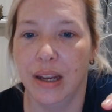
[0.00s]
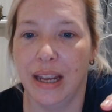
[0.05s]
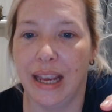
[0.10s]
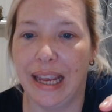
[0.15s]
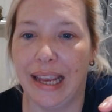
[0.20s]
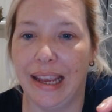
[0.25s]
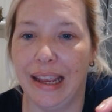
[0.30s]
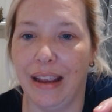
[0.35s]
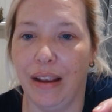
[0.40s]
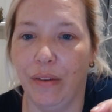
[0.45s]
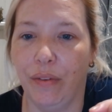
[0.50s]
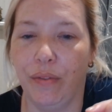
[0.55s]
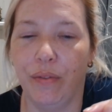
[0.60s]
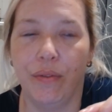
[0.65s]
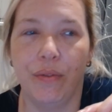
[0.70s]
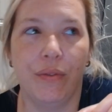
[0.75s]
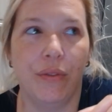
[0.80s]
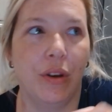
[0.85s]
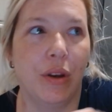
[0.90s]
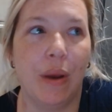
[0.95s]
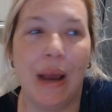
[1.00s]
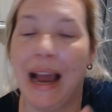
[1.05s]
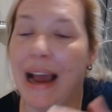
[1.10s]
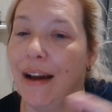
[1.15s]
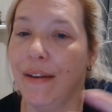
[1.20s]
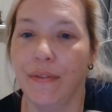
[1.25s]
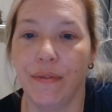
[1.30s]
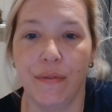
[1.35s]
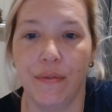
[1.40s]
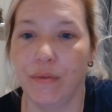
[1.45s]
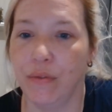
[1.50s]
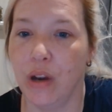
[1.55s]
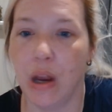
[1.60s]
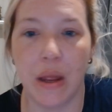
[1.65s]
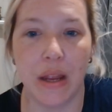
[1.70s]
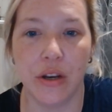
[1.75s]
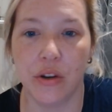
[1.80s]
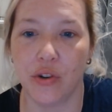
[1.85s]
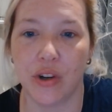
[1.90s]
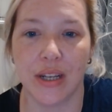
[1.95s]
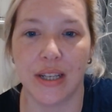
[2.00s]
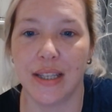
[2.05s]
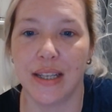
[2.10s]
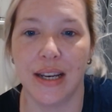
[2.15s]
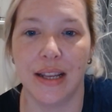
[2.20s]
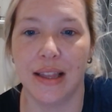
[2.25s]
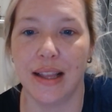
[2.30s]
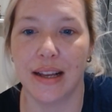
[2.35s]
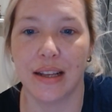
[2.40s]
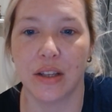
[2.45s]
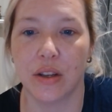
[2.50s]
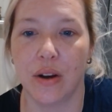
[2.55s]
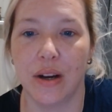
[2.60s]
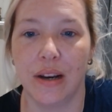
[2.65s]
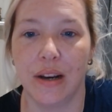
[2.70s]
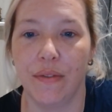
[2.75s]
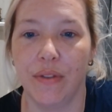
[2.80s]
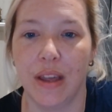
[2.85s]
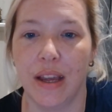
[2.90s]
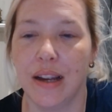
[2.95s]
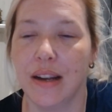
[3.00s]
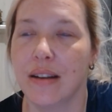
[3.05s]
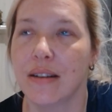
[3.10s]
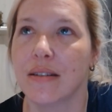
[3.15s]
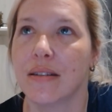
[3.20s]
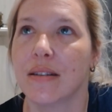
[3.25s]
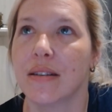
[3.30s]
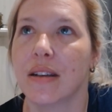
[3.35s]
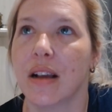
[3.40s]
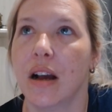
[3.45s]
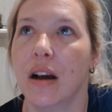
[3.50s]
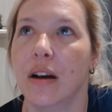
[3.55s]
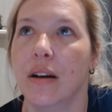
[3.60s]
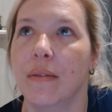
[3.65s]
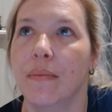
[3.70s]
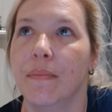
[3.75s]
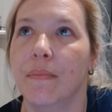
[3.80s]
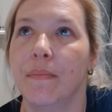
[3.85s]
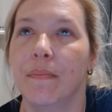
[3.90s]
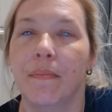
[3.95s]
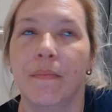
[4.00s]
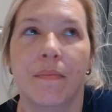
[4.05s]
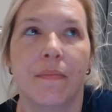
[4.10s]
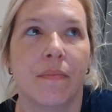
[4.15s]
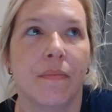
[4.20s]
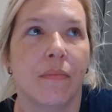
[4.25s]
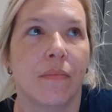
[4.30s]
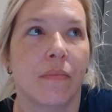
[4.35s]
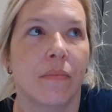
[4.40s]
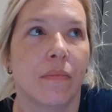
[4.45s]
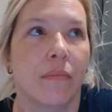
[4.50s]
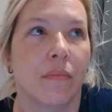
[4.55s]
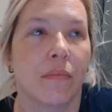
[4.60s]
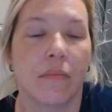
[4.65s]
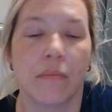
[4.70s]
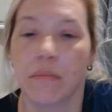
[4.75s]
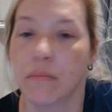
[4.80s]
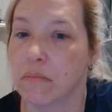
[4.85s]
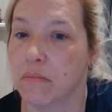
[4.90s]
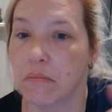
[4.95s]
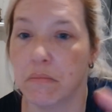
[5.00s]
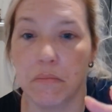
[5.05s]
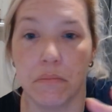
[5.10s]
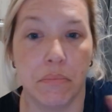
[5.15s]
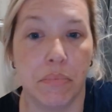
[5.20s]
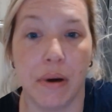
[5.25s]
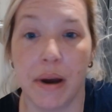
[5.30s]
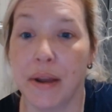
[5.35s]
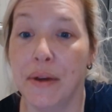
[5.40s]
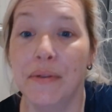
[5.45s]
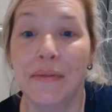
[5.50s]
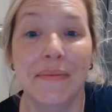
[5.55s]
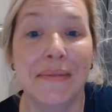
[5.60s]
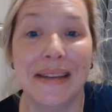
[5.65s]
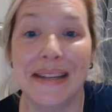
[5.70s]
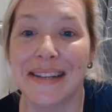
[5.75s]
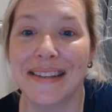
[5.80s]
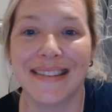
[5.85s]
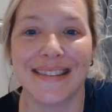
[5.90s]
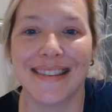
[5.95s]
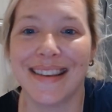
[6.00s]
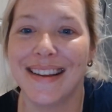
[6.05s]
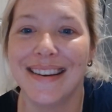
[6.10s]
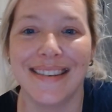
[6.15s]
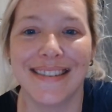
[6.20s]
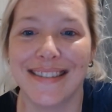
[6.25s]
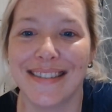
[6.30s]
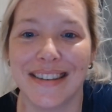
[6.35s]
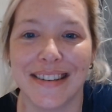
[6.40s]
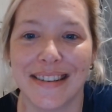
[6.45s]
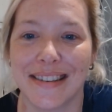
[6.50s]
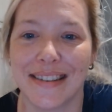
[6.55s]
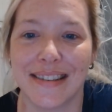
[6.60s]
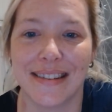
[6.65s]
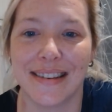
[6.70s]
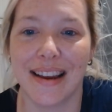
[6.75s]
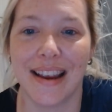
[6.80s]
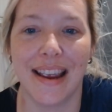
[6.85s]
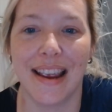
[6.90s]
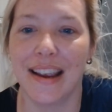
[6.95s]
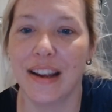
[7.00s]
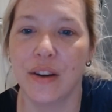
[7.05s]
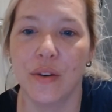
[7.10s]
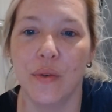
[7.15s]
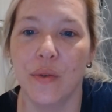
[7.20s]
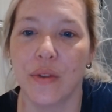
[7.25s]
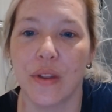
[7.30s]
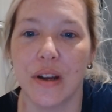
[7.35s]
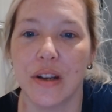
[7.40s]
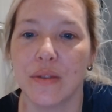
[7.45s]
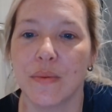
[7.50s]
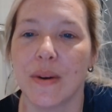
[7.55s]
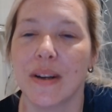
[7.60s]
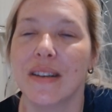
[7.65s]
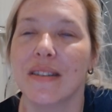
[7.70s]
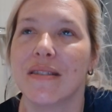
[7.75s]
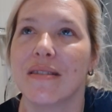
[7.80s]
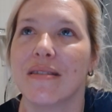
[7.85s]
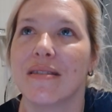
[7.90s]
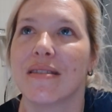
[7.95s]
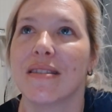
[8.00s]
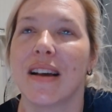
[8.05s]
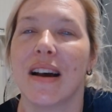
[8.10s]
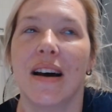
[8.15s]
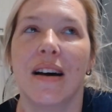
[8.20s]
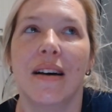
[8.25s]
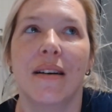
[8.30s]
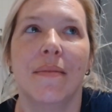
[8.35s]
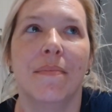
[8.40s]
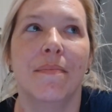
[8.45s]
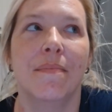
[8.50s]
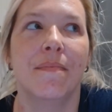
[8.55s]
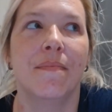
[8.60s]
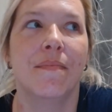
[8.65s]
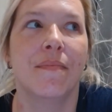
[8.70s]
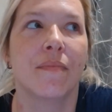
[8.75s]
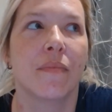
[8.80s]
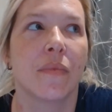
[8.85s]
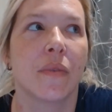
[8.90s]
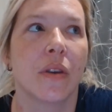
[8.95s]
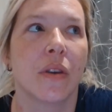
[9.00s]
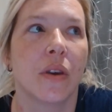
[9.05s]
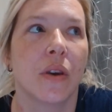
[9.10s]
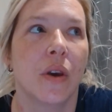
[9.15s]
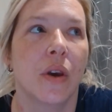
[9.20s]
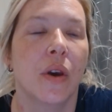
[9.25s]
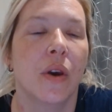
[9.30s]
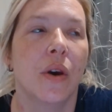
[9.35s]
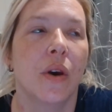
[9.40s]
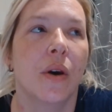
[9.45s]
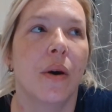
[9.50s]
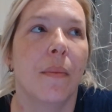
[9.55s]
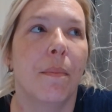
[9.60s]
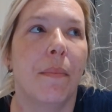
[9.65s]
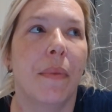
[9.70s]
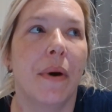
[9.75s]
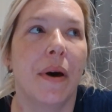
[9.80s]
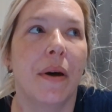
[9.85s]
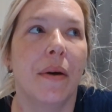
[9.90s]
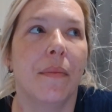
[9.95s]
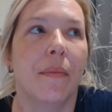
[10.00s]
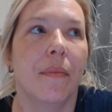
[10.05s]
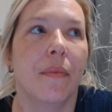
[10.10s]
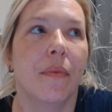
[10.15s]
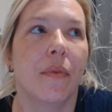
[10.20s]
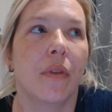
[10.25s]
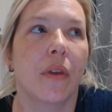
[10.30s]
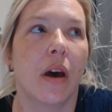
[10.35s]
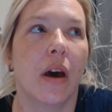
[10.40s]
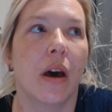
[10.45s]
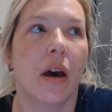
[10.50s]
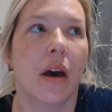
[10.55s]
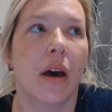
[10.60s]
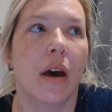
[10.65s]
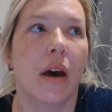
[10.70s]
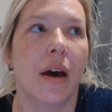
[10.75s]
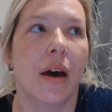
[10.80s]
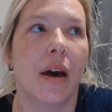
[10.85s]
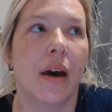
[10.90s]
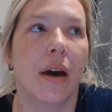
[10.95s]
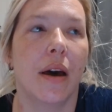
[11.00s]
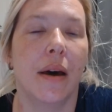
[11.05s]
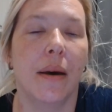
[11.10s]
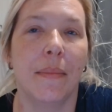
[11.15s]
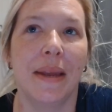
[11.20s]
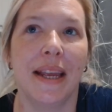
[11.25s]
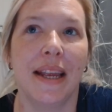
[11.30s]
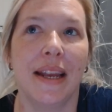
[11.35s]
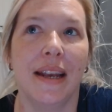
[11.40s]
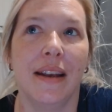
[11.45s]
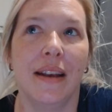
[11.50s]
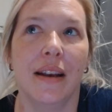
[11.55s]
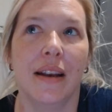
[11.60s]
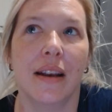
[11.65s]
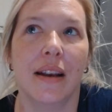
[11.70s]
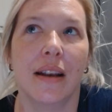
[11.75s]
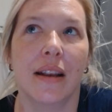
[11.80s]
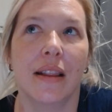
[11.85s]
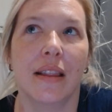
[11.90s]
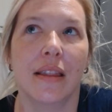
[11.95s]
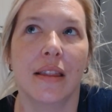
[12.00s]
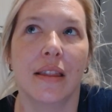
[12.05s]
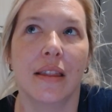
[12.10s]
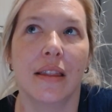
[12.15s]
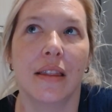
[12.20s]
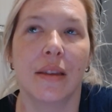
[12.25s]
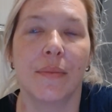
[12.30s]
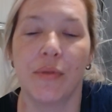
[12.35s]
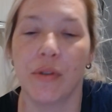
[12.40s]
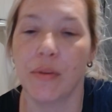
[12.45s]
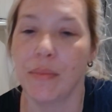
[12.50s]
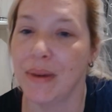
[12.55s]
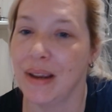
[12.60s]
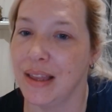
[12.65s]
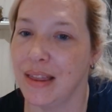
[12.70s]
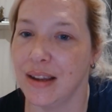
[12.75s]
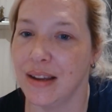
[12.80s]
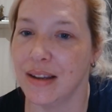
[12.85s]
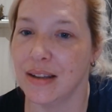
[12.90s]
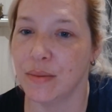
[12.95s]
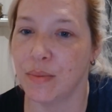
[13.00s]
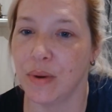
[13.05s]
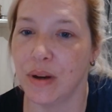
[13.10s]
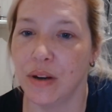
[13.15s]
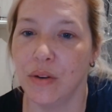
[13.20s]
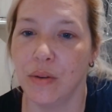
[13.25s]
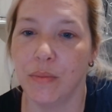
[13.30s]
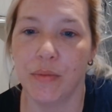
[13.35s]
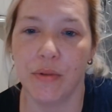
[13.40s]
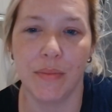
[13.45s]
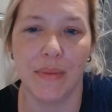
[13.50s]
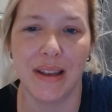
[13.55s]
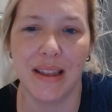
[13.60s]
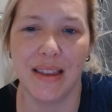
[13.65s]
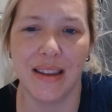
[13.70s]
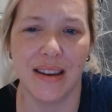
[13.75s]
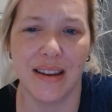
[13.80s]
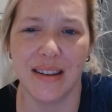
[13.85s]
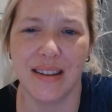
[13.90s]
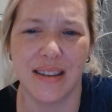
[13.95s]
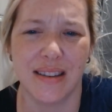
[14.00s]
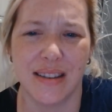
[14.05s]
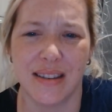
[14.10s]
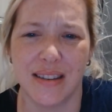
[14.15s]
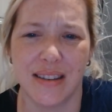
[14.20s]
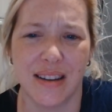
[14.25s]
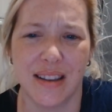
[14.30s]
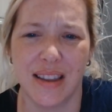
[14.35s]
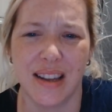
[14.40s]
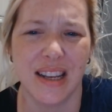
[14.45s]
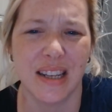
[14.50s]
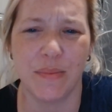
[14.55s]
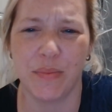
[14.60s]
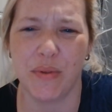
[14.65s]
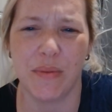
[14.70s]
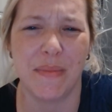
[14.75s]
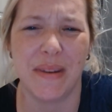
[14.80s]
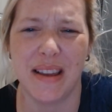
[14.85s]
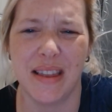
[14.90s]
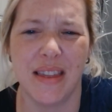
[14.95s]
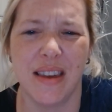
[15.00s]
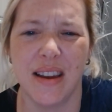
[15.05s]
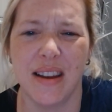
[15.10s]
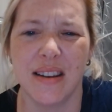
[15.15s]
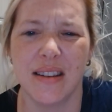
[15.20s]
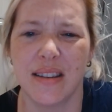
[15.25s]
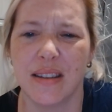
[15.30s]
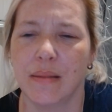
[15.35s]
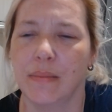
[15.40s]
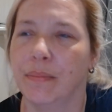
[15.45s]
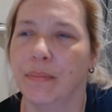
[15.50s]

if you have no interest in that side of things, by all means, then just ignore those ones. But I mean, the Prometheus one, or Prometheus, I think it's Prometheus,